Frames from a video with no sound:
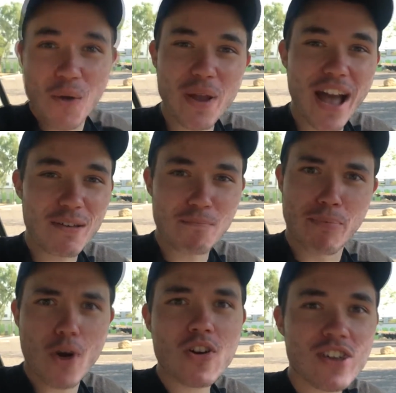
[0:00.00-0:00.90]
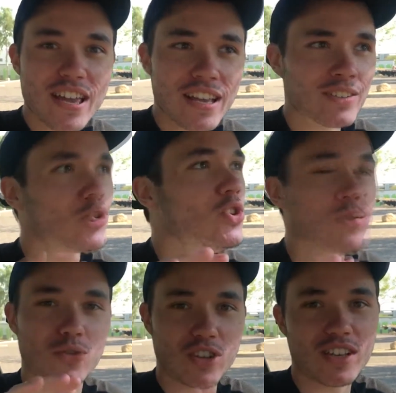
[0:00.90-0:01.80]
We got Burger King's
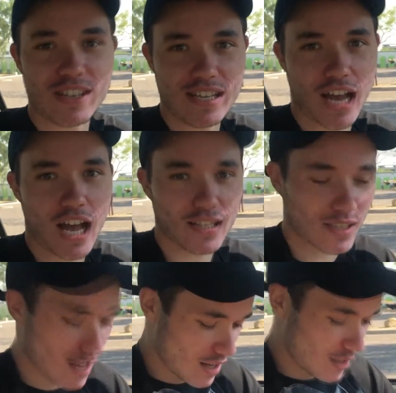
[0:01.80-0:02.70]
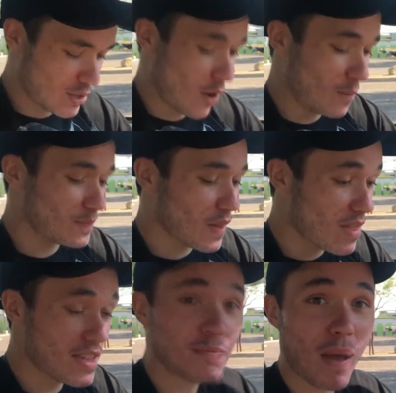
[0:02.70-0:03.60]
new Cheesy Tots. So,
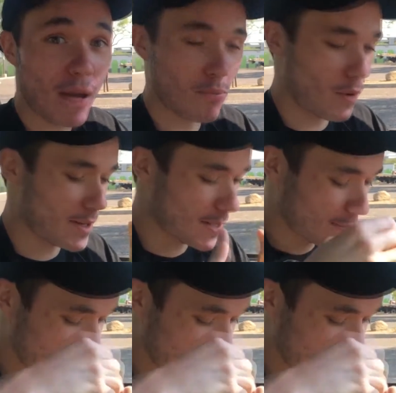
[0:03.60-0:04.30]
these bad boys